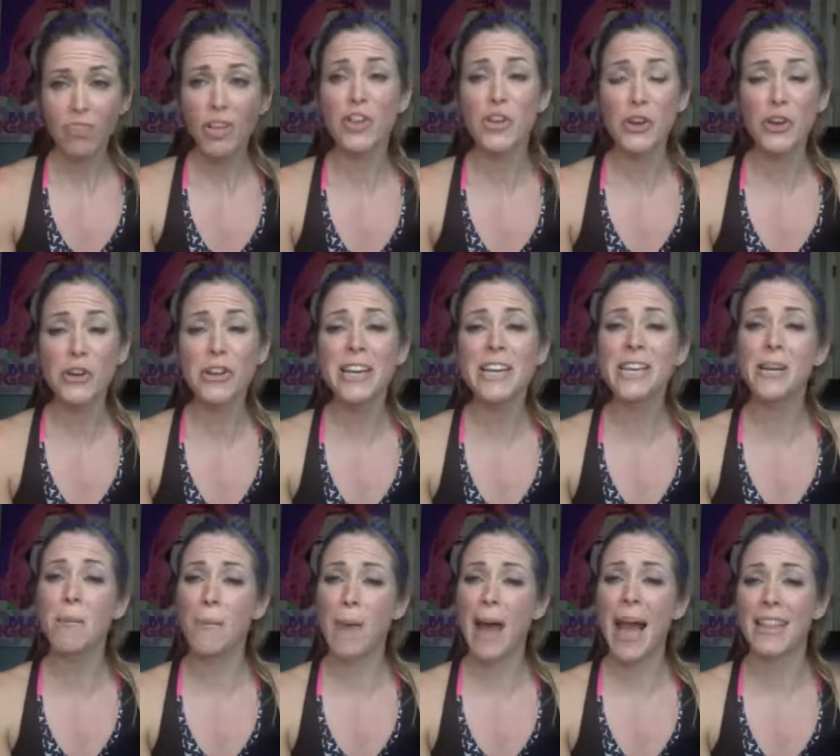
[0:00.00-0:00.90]
you're gonna need
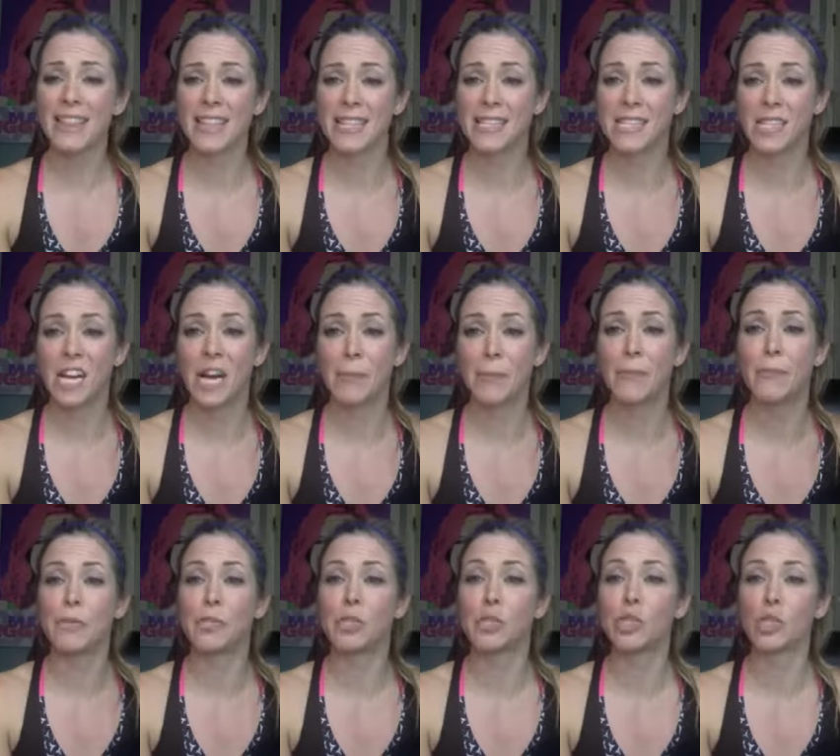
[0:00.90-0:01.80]
to back this up
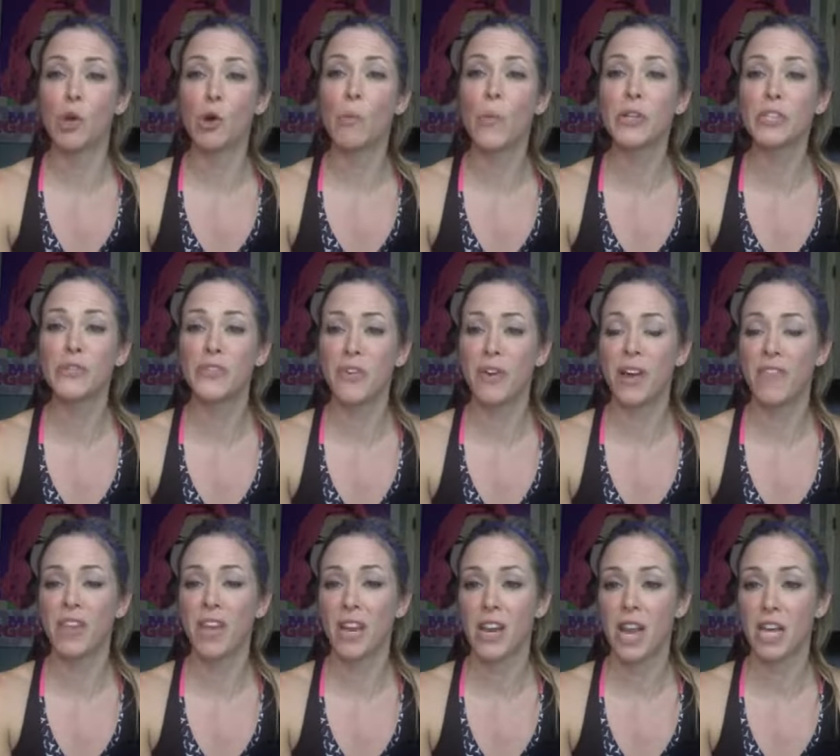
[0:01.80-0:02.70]
and put so much of your
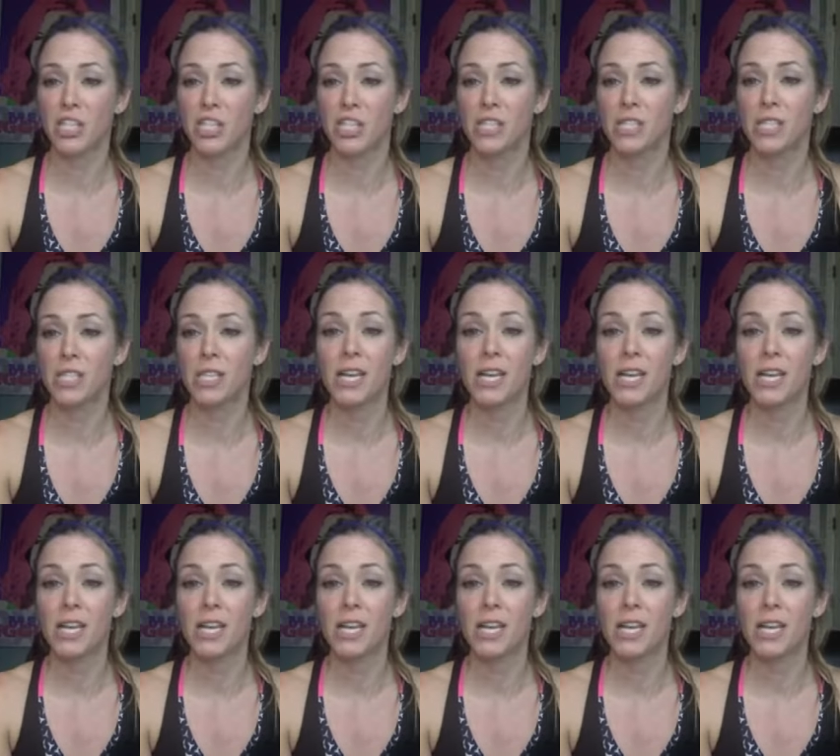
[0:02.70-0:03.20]
heavy connections